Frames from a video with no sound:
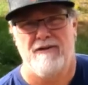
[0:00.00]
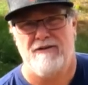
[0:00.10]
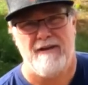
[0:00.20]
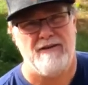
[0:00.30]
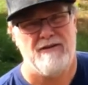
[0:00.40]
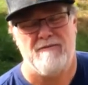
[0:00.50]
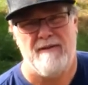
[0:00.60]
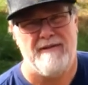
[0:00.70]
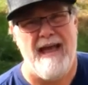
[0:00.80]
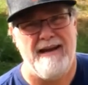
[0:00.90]
So
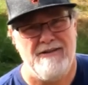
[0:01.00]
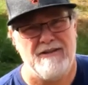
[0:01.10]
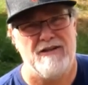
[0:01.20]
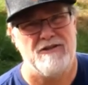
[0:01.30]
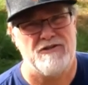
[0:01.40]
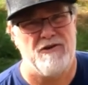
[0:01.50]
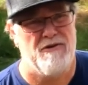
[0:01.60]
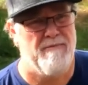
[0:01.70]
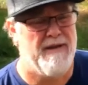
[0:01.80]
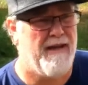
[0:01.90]
that is a
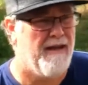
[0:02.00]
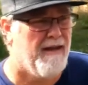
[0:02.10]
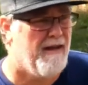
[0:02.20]
concern to me.